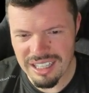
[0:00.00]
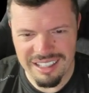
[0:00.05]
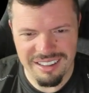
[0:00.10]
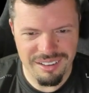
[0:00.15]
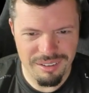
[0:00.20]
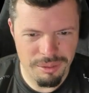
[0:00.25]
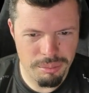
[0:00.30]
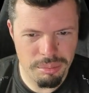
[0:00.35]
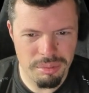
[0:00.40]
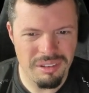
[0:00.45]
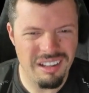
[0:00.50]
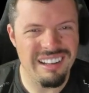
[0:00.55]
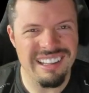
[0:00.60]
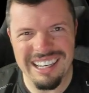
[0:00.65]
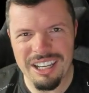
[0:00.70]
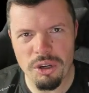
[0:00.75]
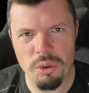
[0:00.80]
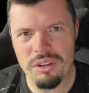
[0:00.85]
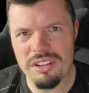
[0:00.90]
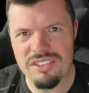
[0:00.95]
other
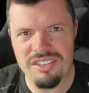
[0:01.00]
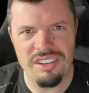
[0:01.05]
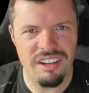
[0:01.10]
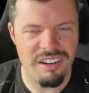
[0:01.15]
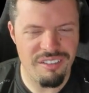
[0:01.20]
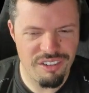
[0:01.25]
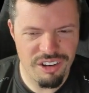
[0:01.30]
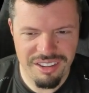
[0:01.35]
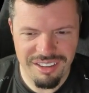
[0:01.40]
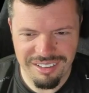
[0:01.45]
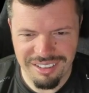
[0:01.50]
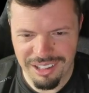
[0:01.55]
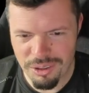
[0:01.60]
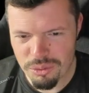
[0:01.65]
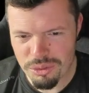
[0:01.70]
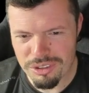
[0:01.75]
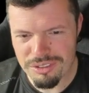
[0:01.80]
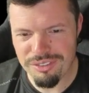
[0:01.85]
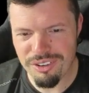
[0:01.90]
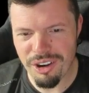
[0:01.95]
liquids and everything
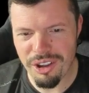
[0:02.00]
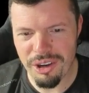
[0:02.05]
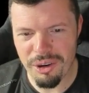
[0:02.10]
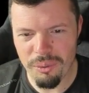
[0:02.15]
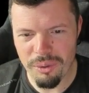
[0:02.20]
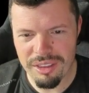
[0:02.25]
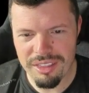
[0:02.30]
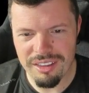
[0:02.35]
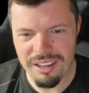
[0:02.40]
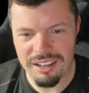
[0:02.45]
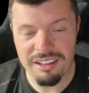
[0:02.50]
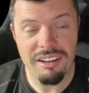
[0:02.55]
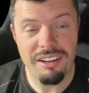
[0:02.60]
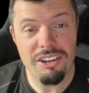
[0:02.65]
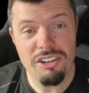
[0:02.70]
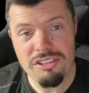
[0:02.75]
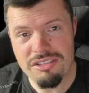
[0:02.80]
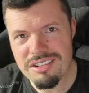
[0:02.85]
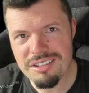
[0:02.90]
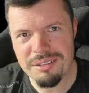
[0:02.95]
that was flowing with that.
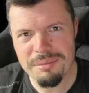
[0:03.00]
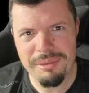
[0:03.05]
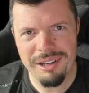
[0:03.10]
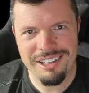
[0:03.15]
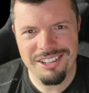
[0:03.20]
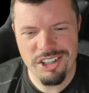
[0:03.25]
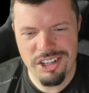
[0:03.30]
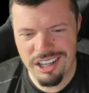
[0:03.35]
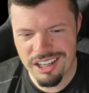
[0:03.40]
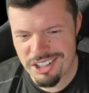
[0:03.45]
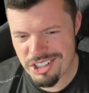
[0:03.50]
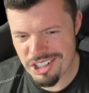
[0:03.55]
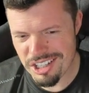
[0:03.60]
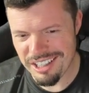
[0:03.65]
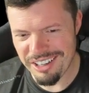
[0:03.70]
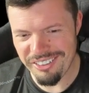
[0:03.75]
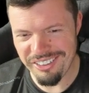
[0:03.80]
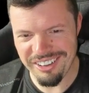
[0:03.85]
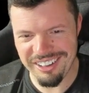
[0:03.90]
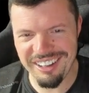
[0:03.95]
Use your imagination
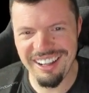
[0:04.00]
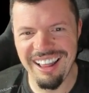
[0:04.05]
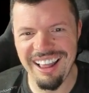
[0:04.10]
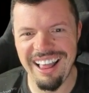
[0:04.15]
there on.